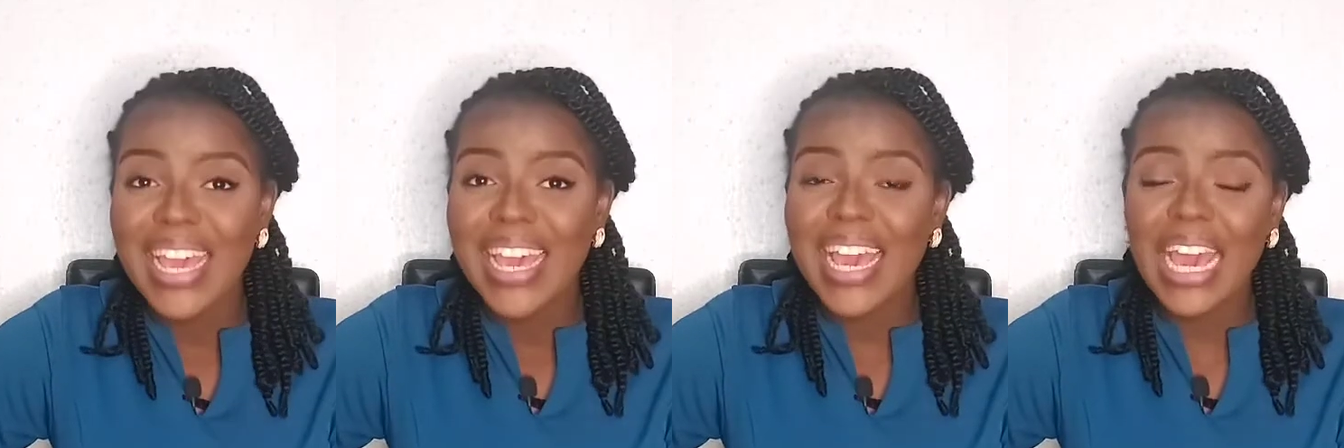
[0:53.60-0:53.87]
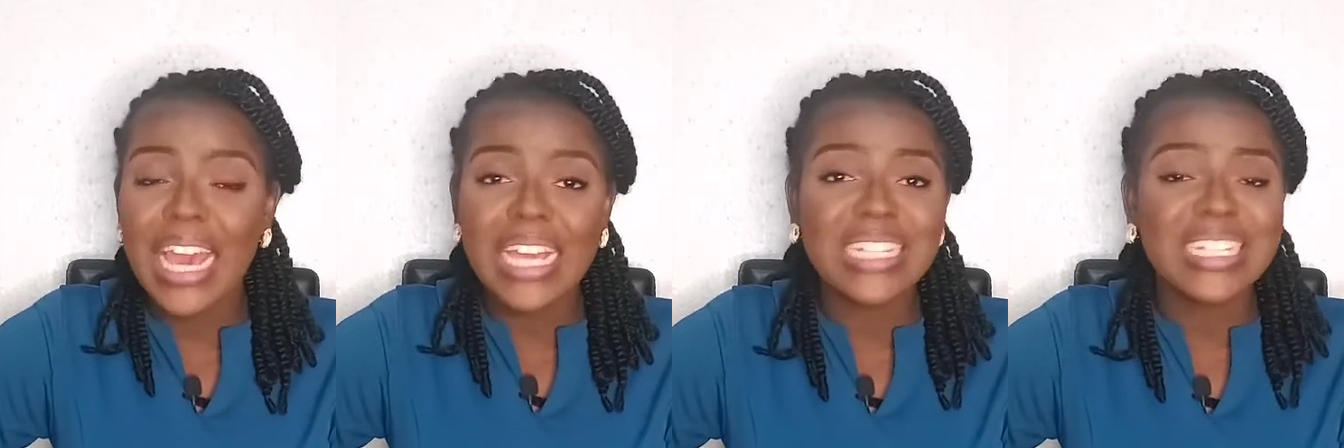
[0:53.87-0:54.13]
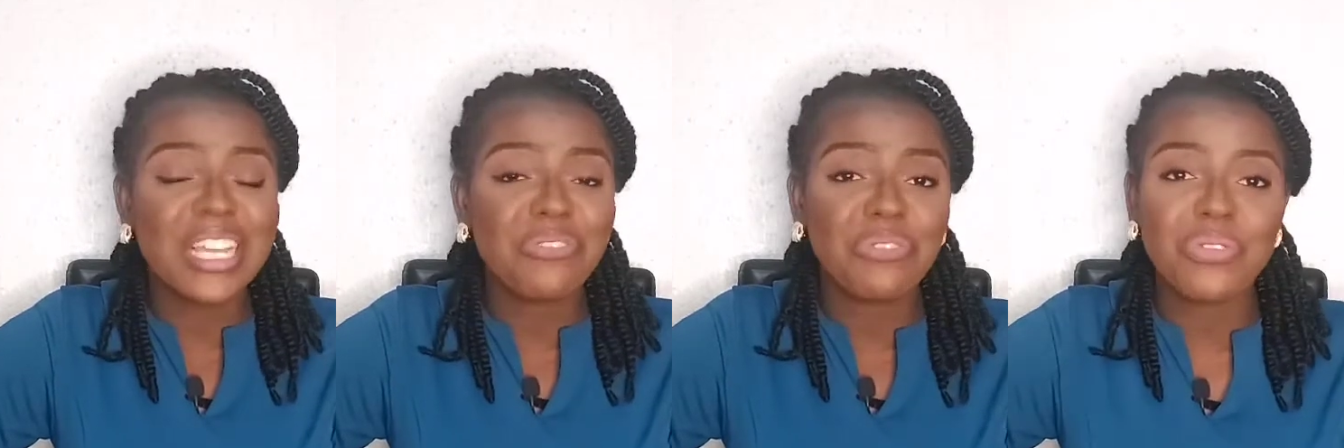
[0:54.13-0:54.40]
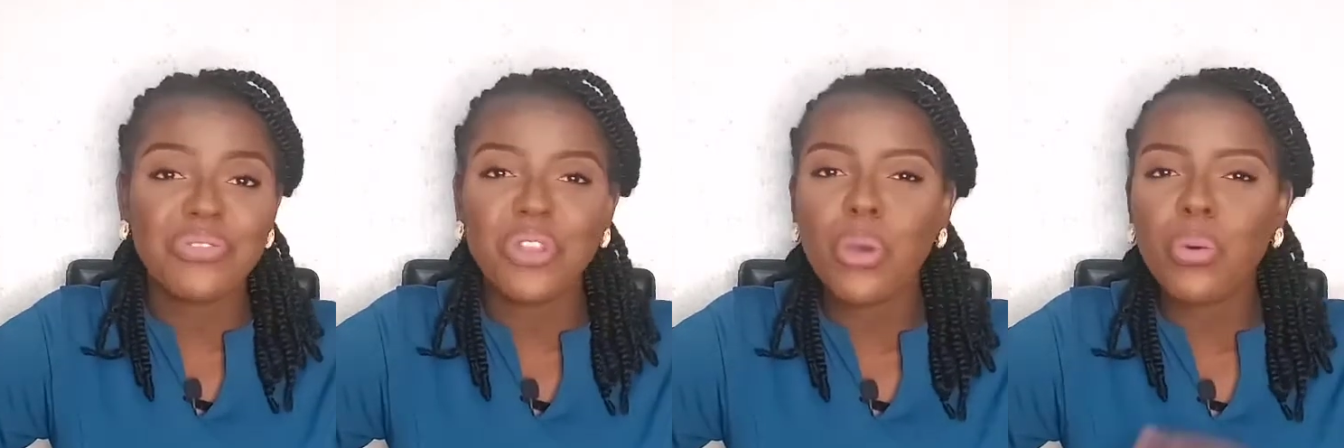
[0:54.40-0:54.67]
And if
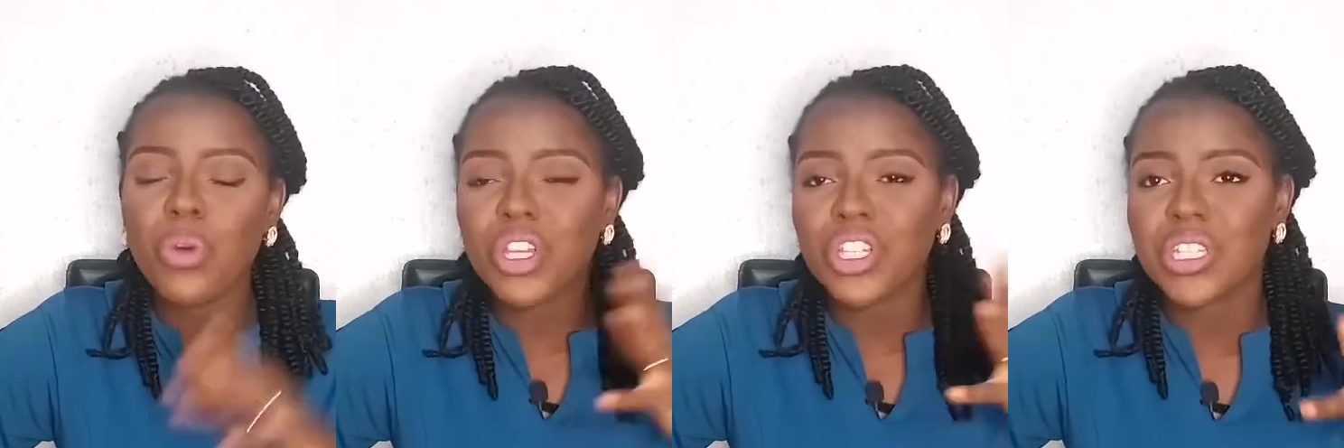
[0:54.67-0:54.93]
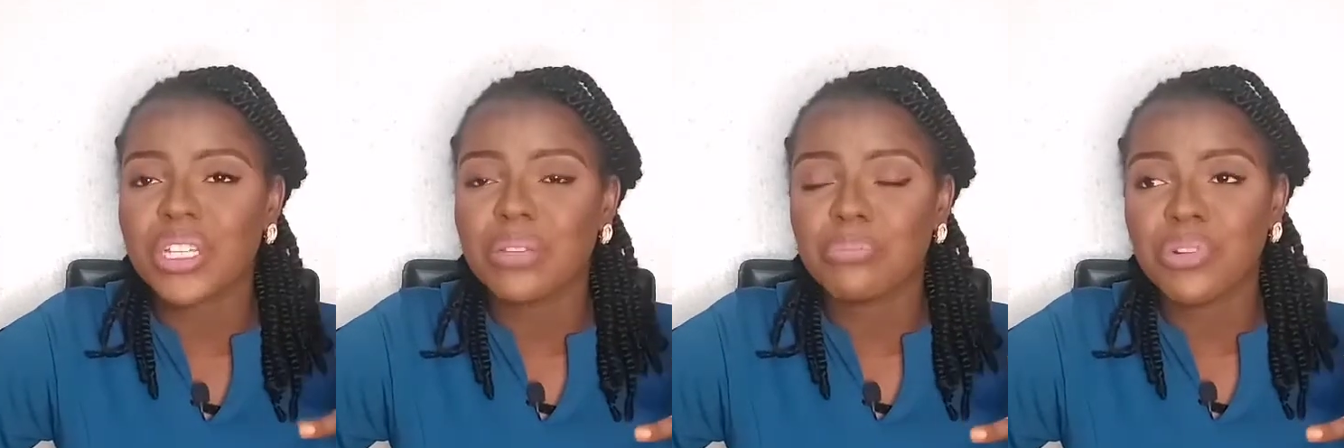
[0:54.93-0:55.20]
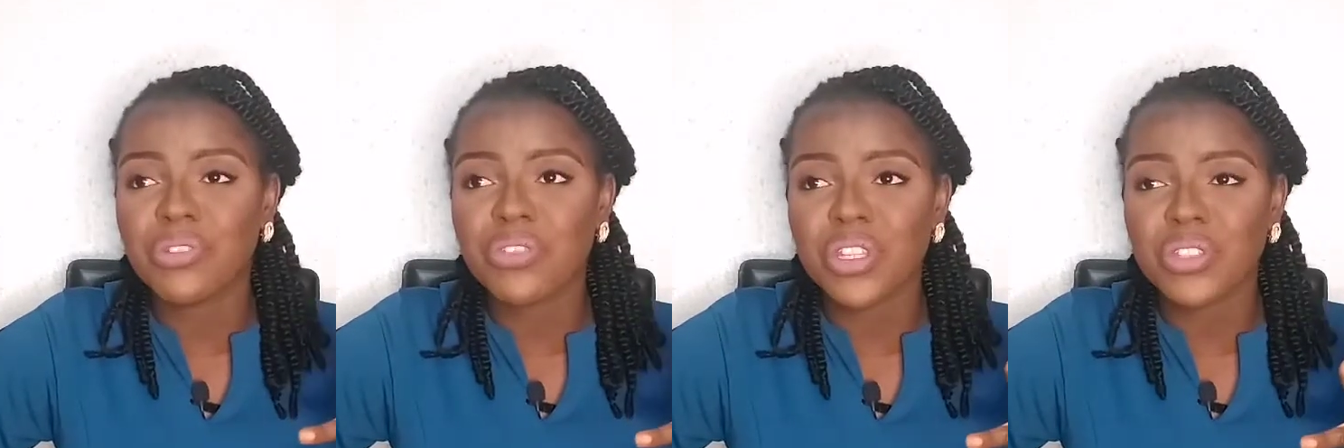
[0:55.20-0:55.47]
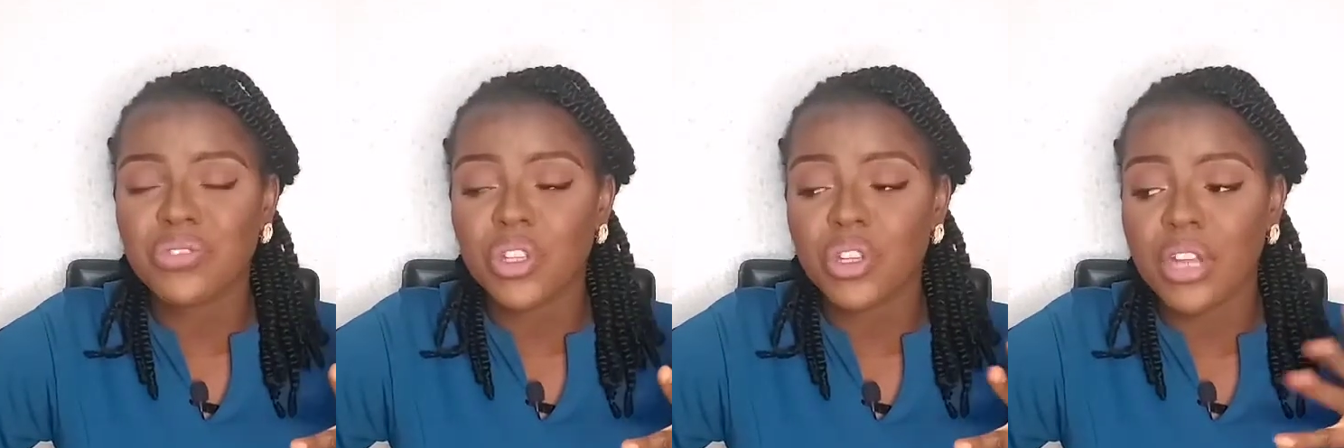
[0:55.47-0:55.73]
you've not watched the
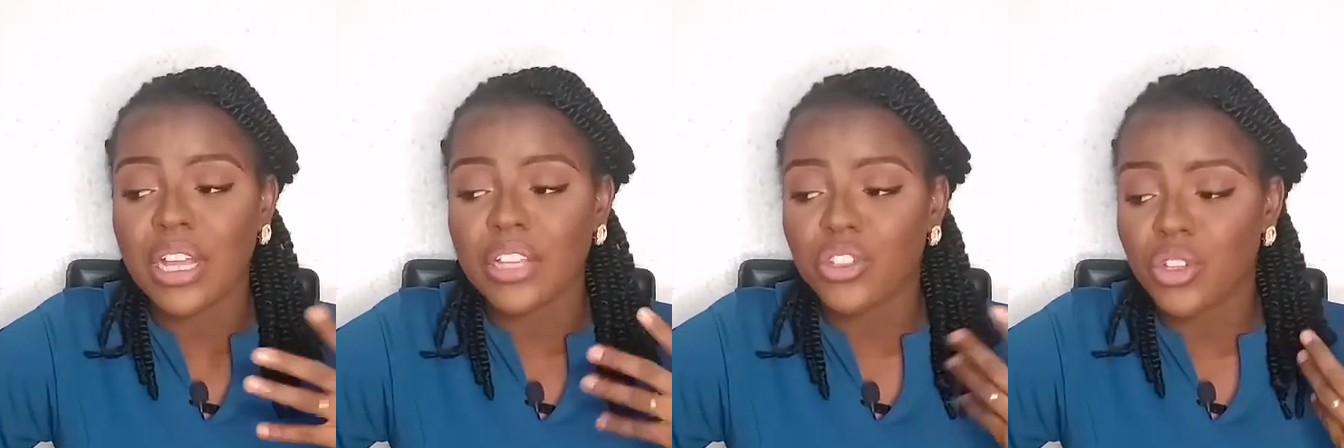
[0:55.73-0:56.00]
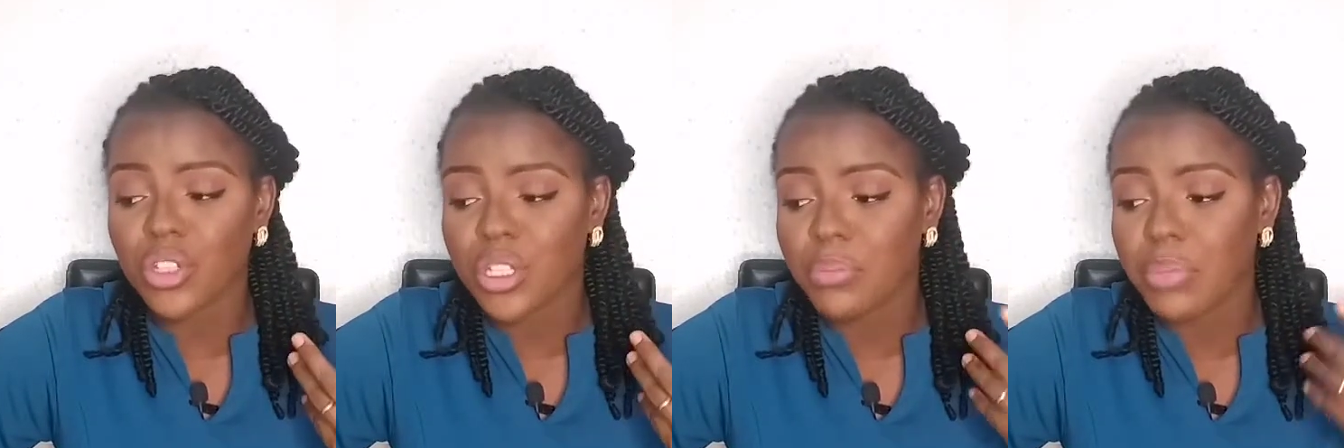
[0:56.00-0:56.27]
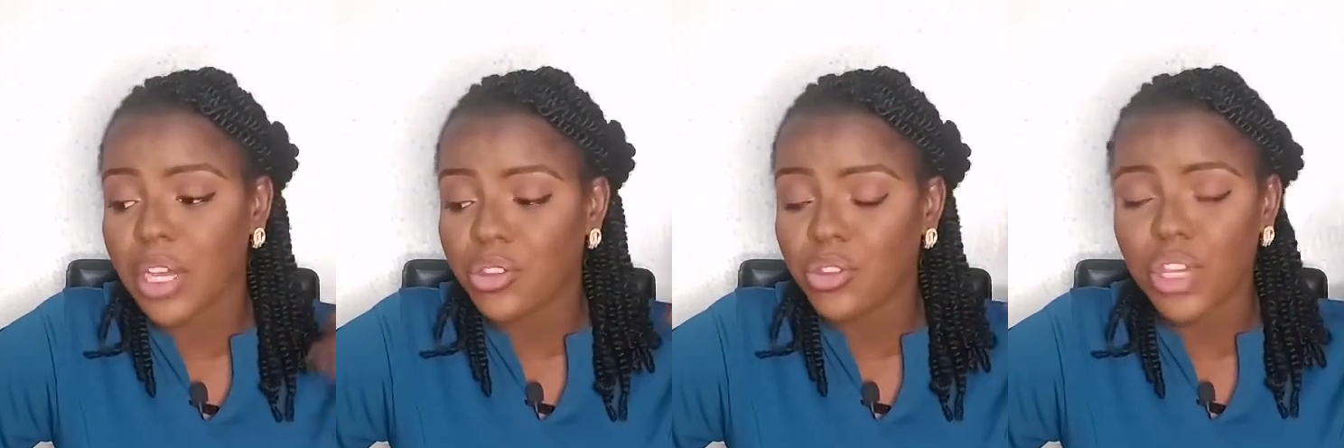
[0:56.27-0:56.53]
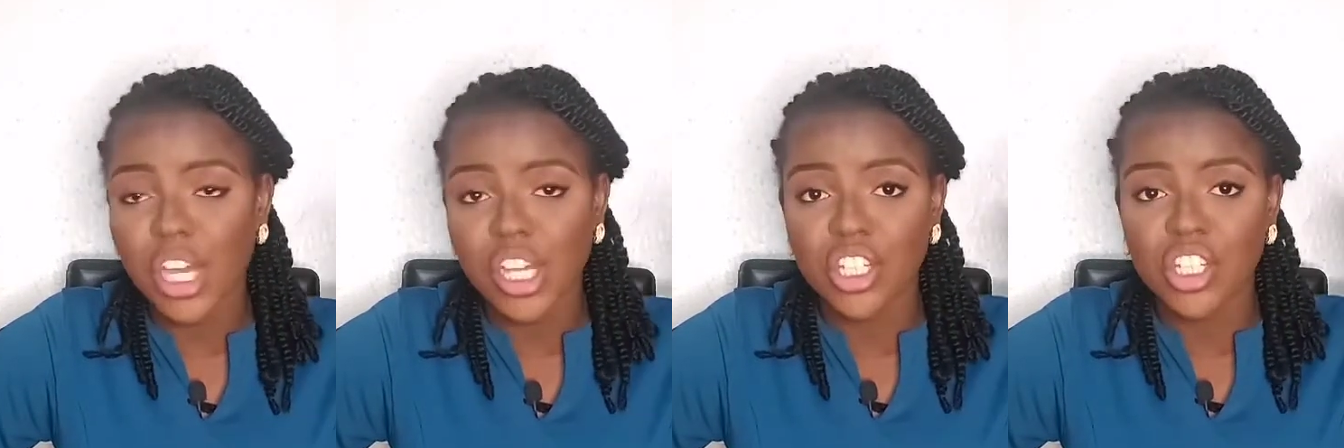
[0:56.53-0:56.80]
previous video that I talked about,
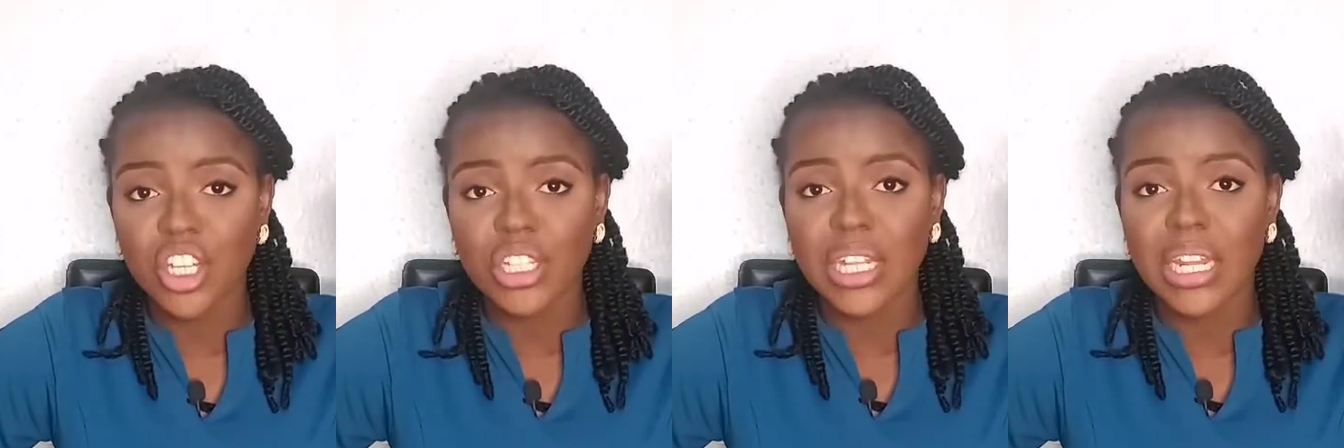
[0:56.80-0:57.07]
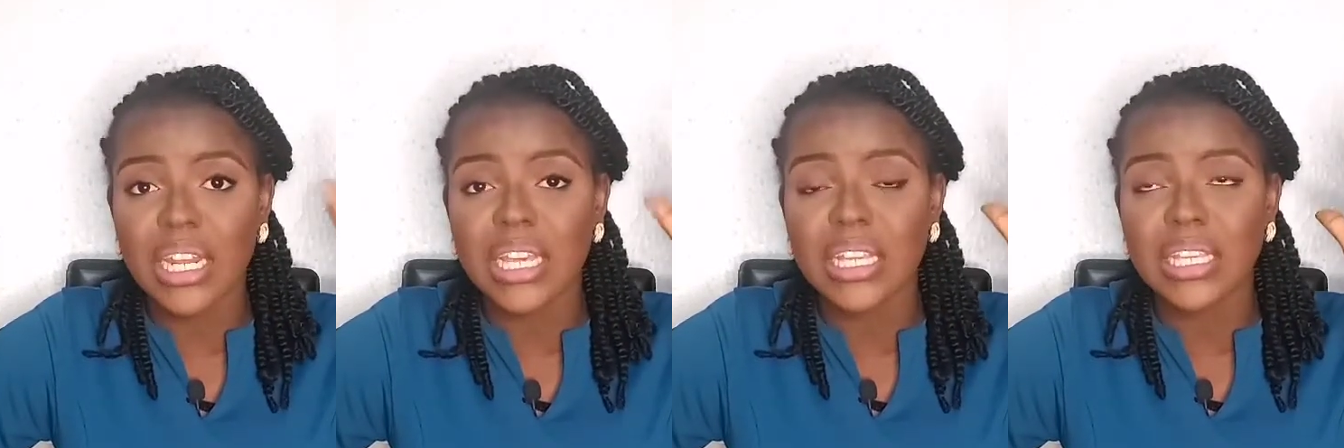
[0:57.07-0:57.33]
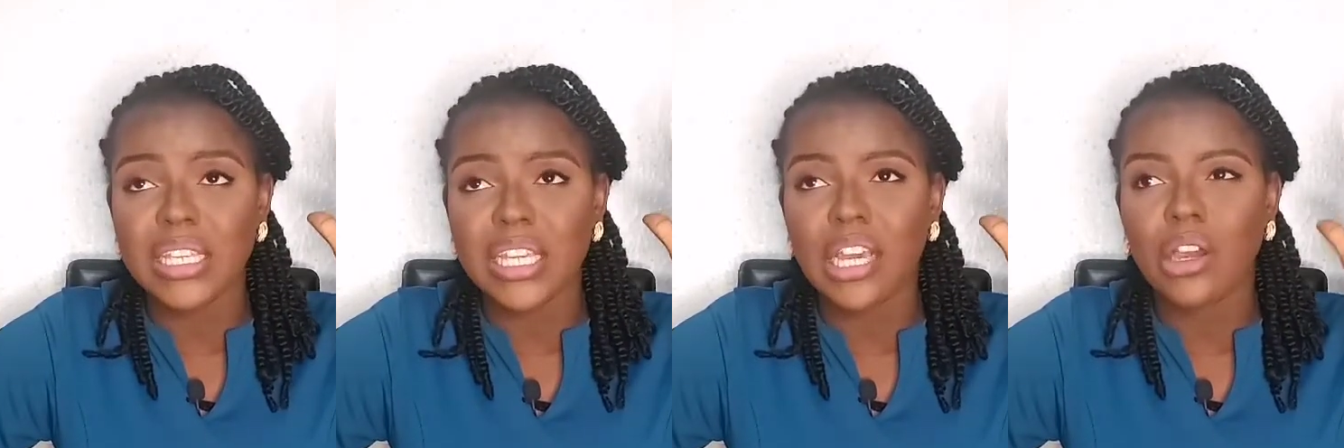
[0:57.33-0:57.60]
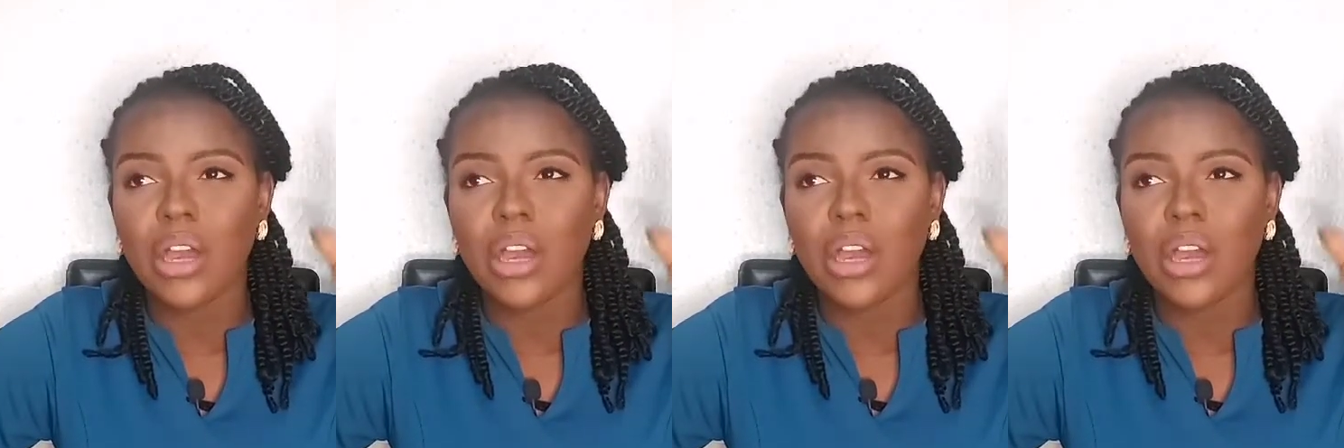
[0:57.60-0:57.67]
you can check the link here.